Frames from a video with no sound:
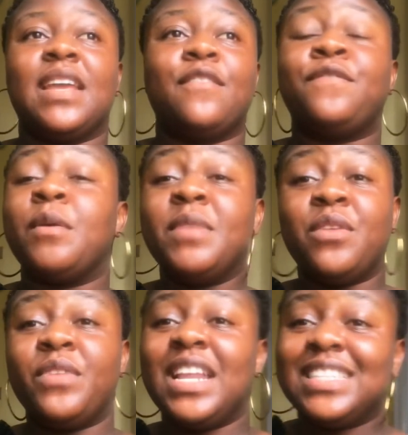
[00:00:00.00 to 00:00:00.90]
for me,
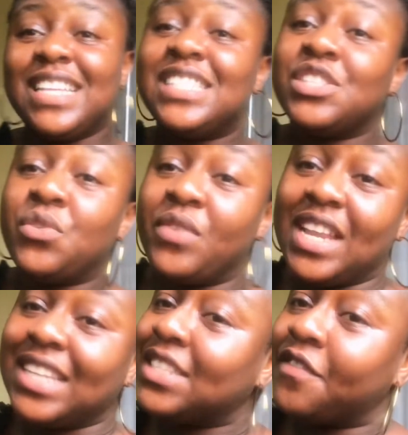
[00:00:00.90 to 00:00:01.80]
real estate is the
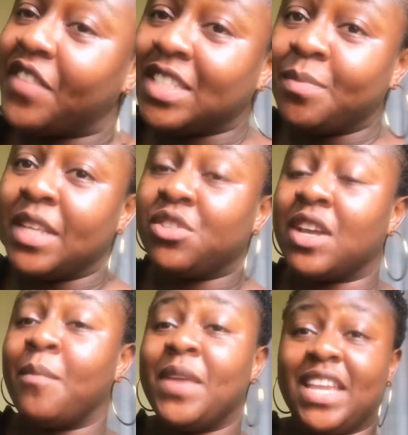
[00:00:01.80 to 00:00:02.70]
realest investment you
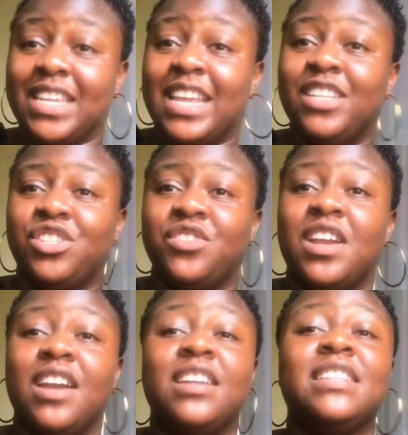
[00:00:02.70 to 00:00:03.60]
can make in
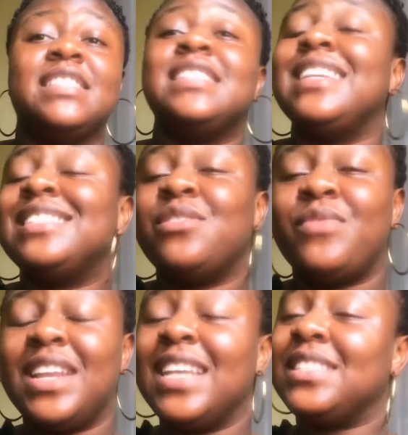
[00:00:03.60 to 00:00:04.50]
Nigeria. This is the
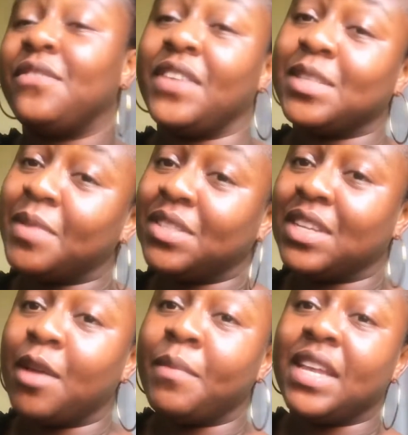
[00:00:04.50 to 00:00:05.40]
realest investment you
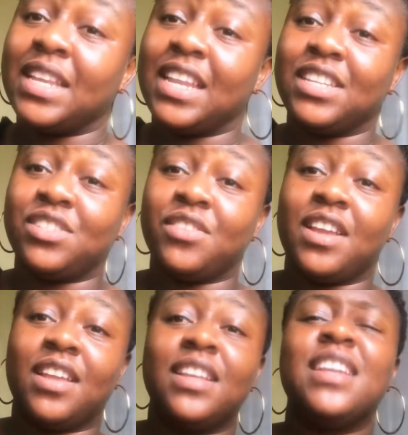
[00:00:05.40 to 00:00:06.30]
can make in
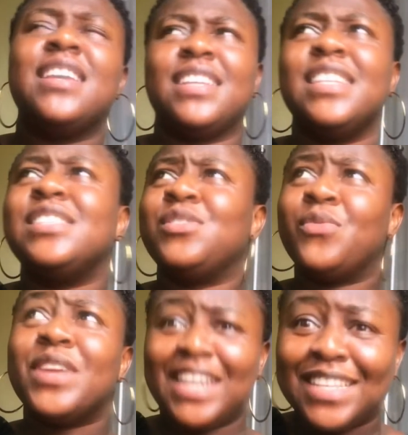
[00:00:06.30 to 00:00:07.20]
Nigeria. It's the
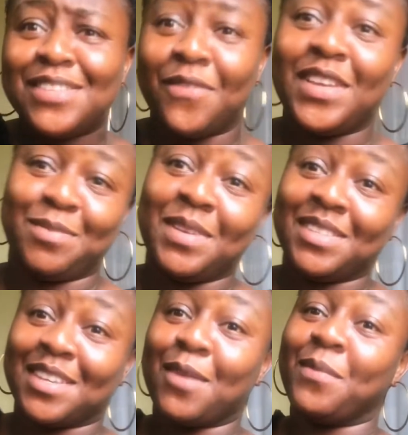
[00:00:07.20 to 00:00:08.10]
realest
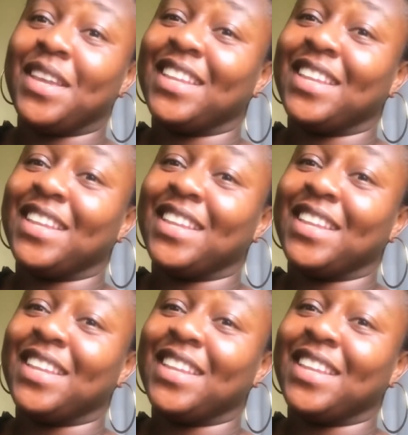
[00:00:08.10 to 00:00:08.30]
investment you can make in